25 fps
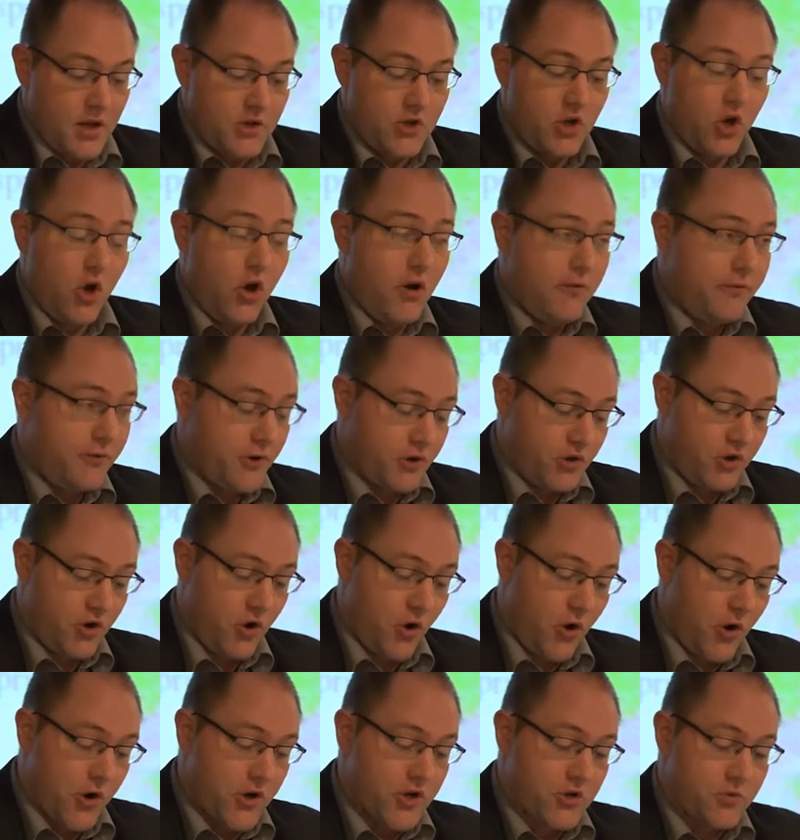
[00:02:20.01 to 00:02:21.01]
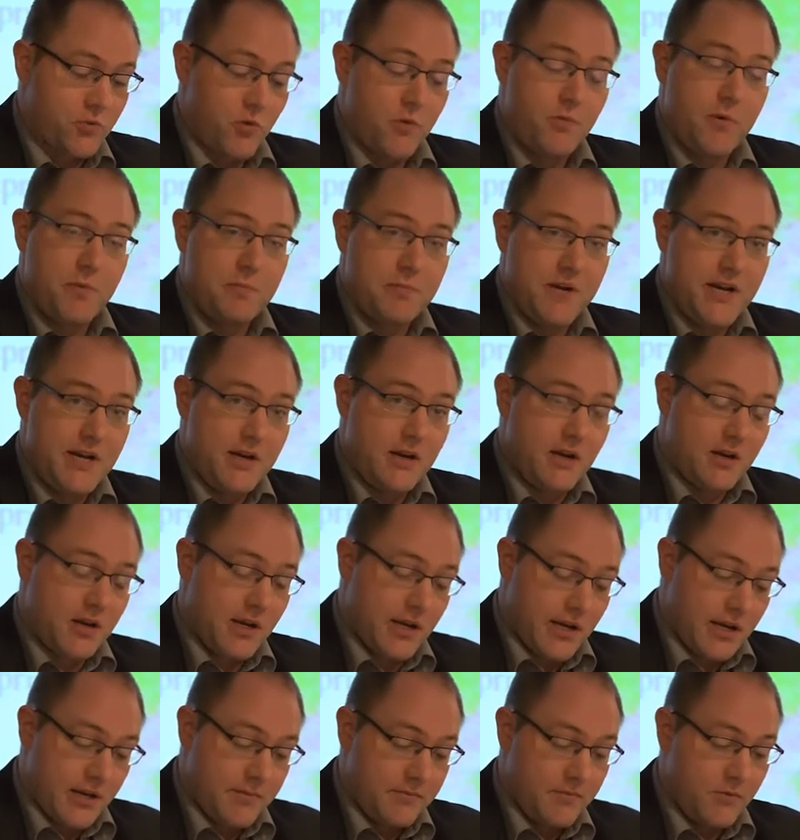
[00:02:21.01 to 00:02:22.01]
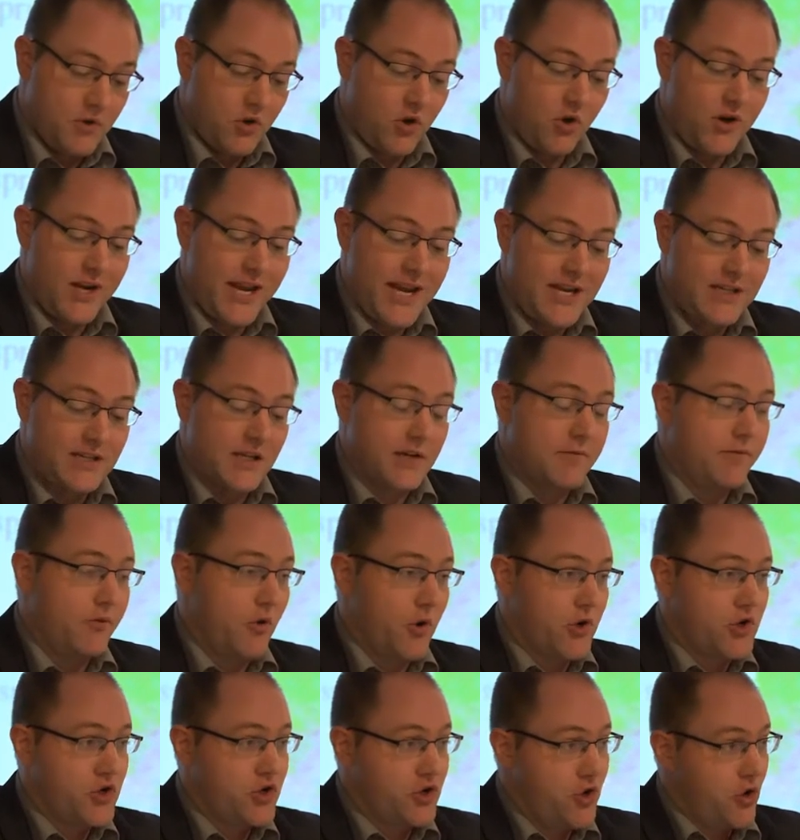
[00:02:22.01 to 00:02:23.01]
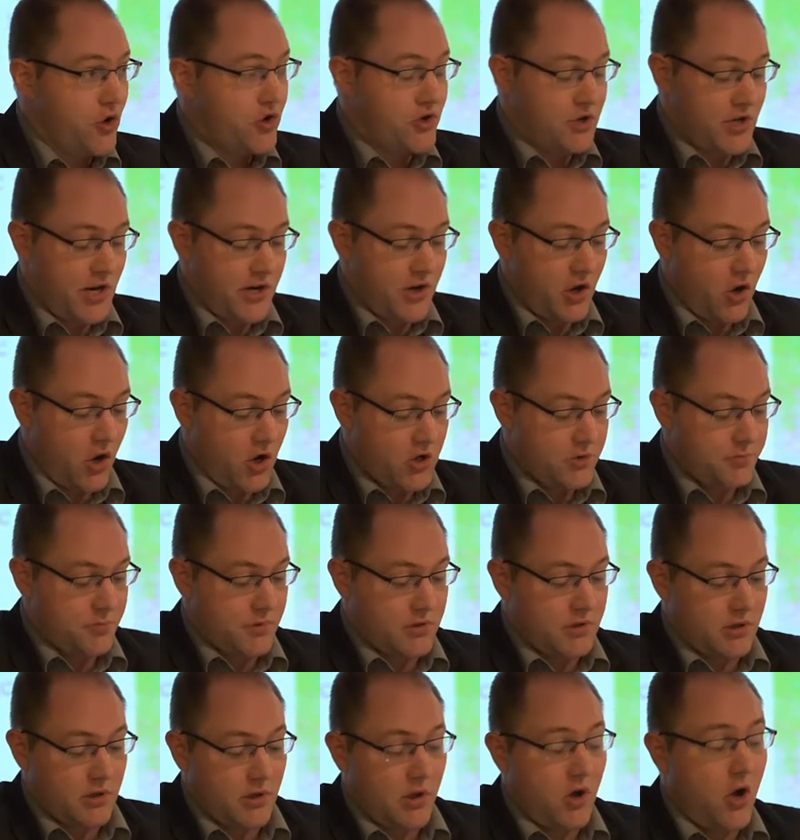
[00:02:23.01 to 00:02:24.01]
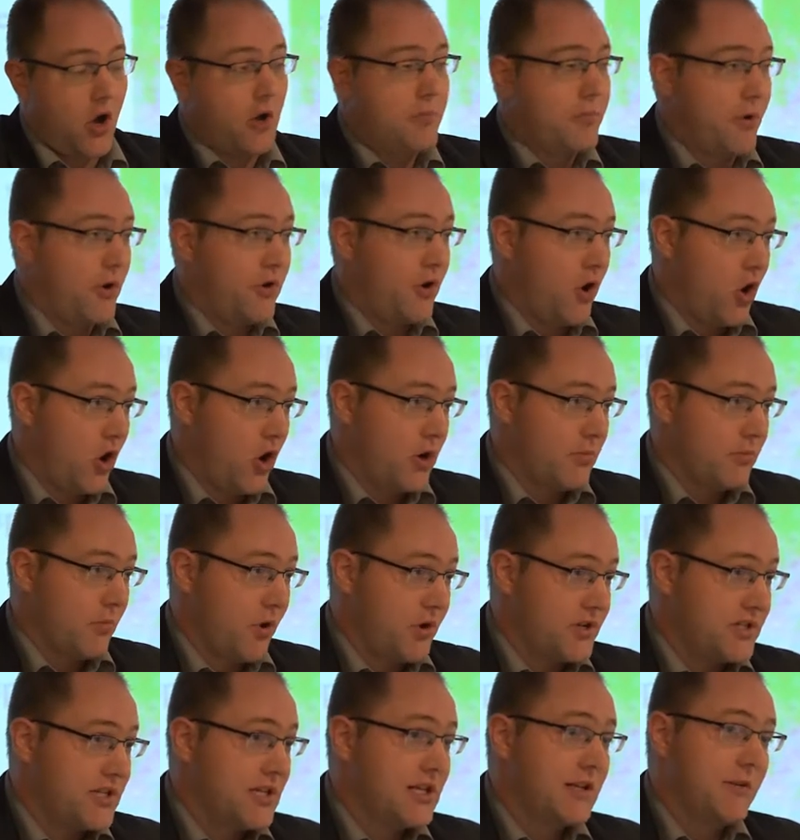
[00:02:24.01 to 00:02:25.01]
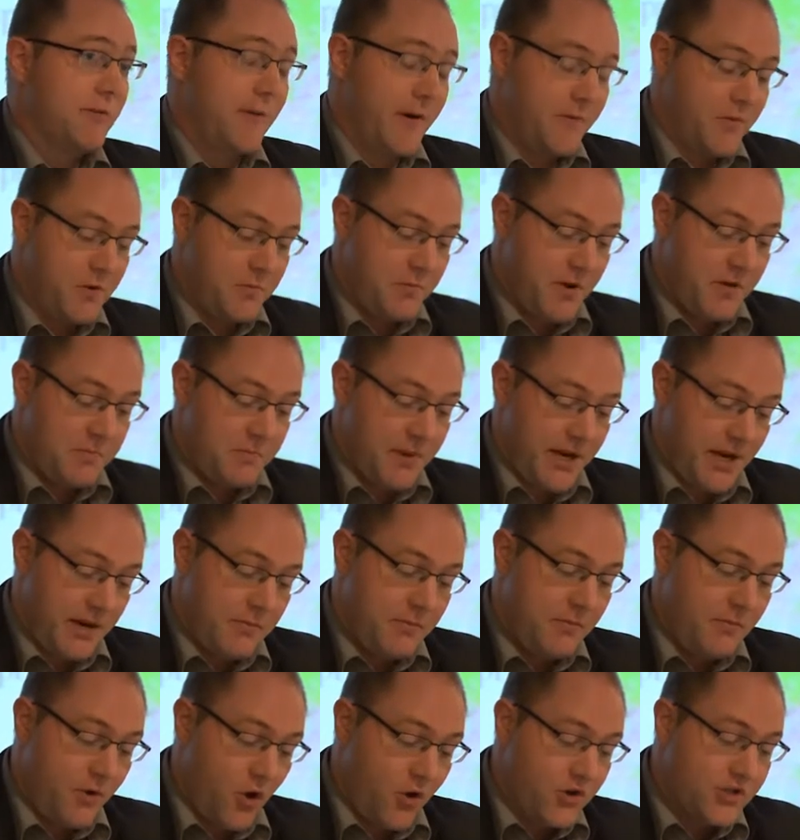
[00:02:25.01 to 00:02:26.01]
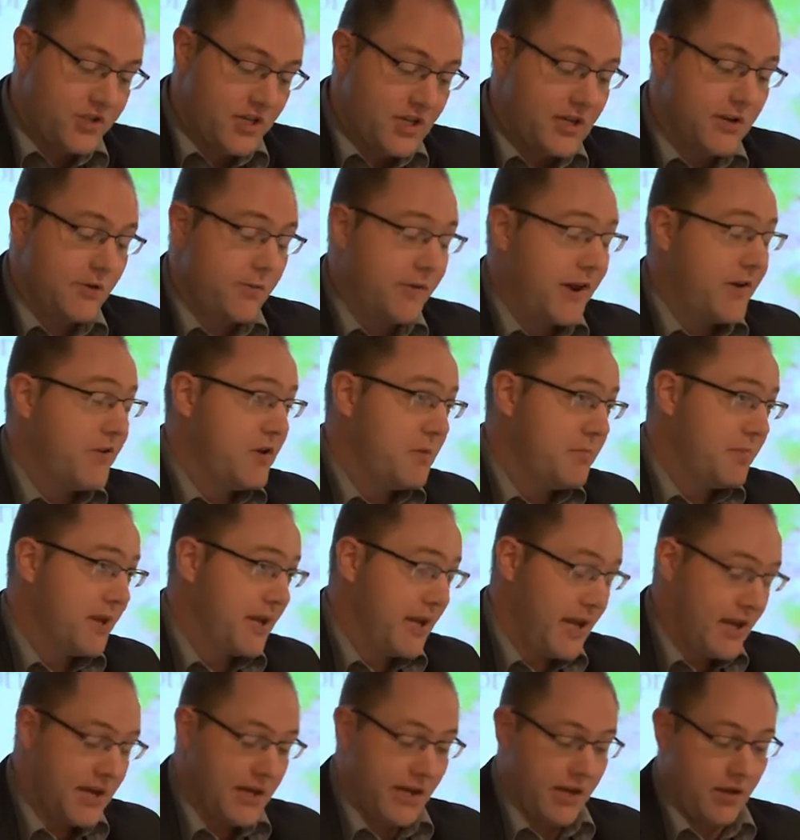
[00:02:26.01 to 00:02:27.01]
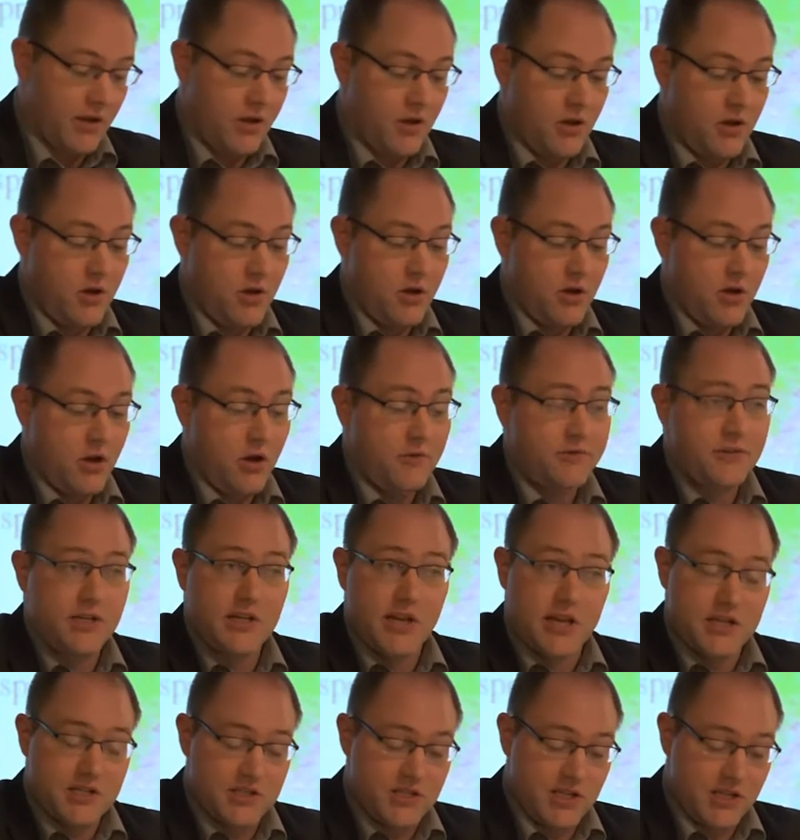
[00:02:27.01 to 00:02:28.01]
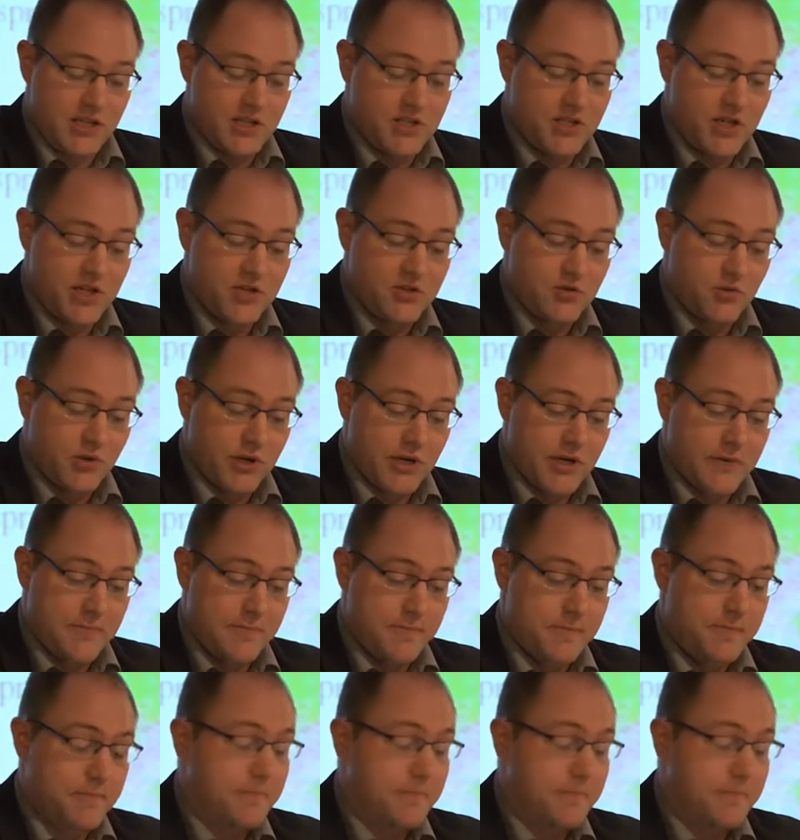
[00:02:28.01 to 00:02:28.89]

The offered coins were repeatedly collected for a church and a hospital on Bornholm until the very beginning of the 19th century.